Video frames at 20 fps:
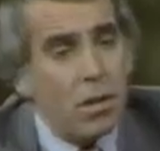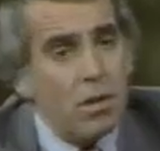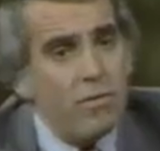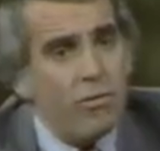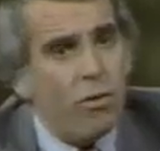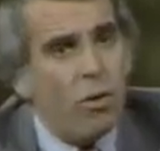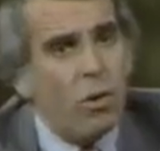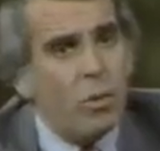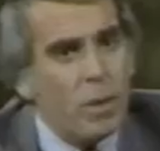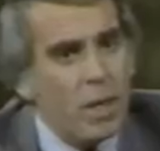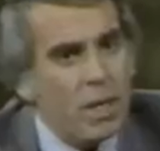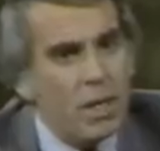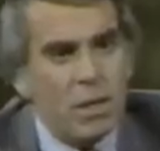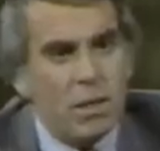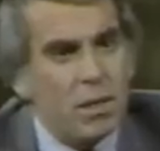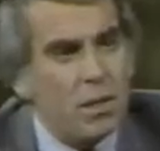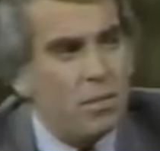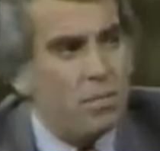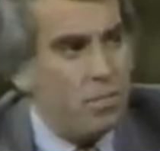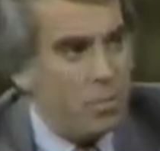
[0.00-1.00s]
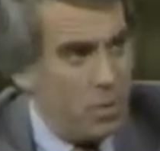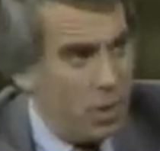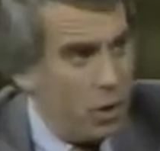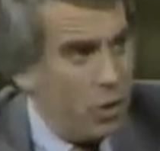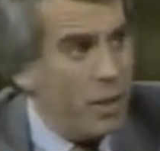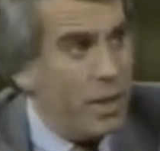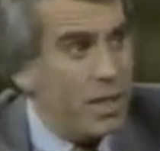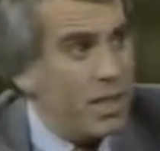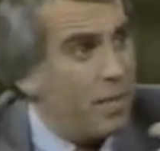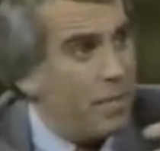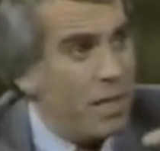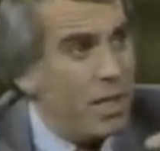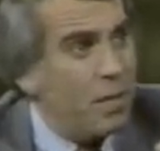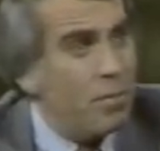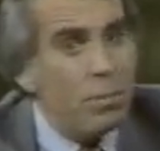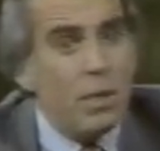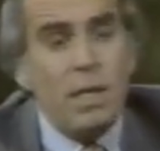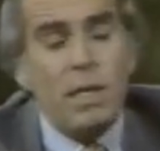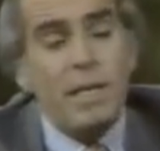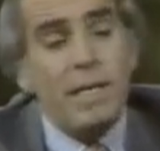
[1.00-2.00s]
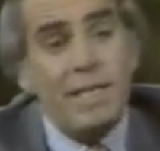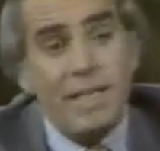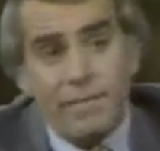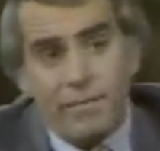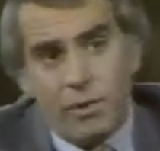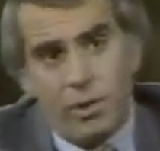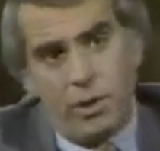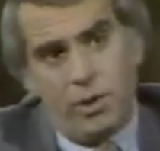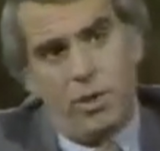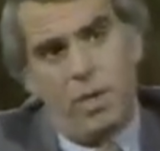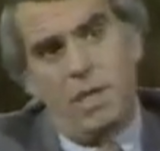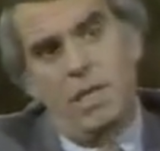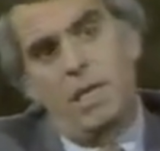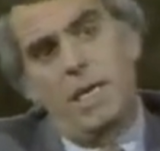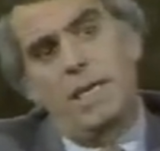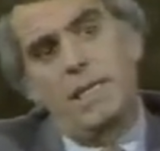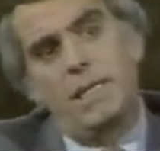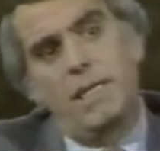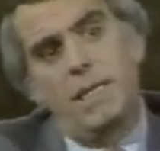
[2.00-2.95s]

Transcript: looking forward to doing something completely different during the